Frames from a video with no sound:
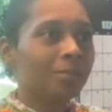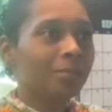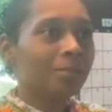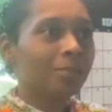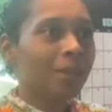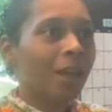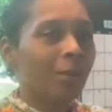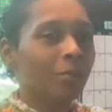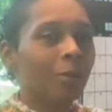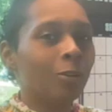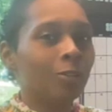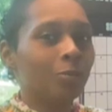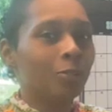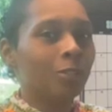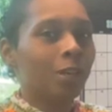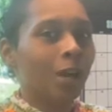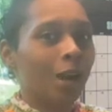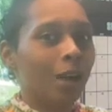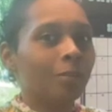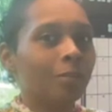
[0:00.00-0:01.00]
multiple
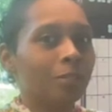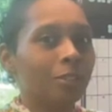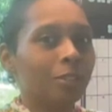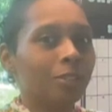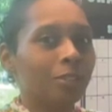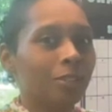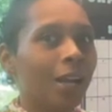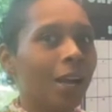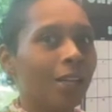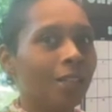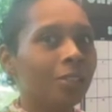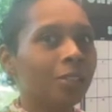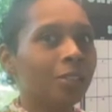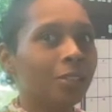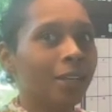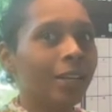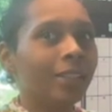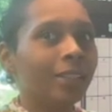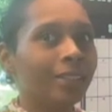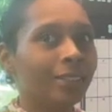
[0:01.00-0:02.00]
times. You gotta do
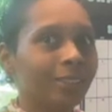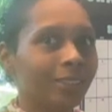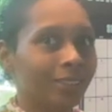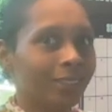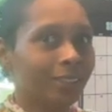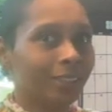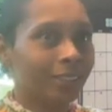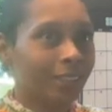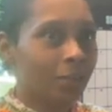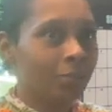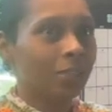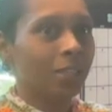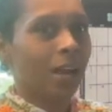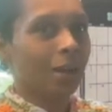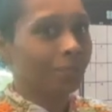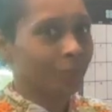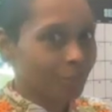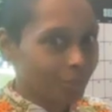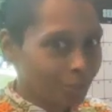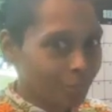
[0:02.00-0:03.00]
it
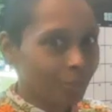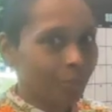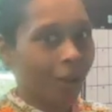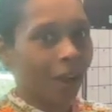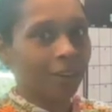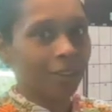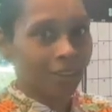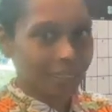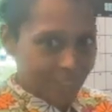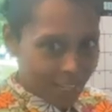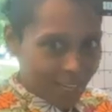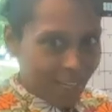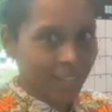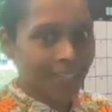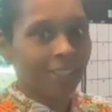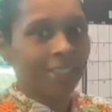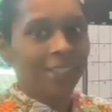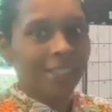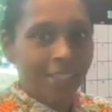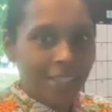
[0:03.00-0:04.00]
sometimes throughout the day,
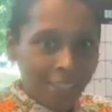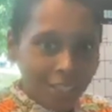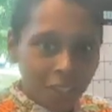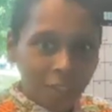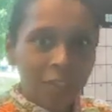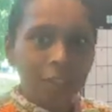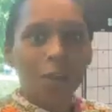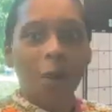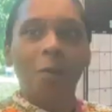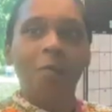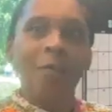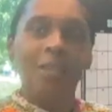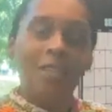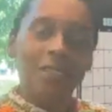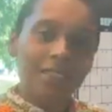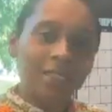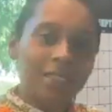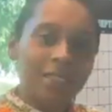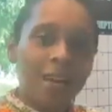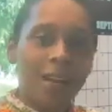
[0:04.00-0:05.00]

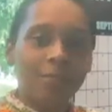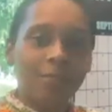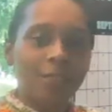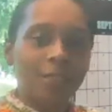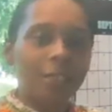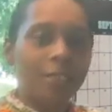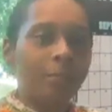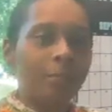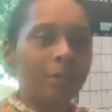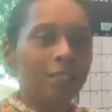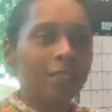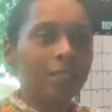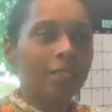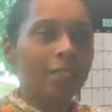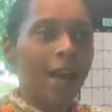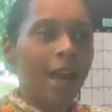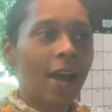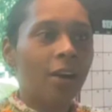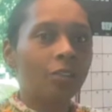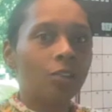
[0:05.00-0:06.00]
because it's heavy, especially
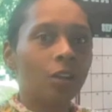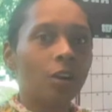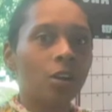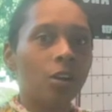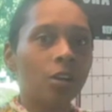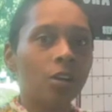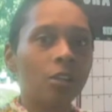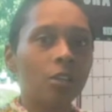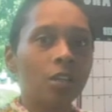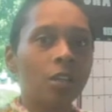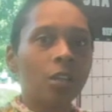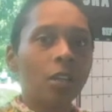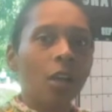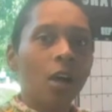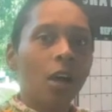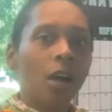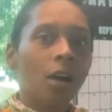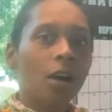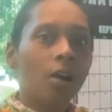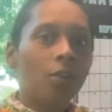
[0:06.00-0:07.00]
how long
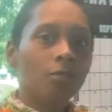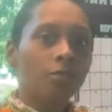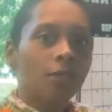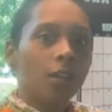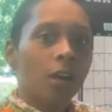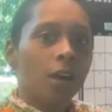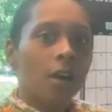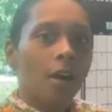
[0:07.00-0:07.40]
of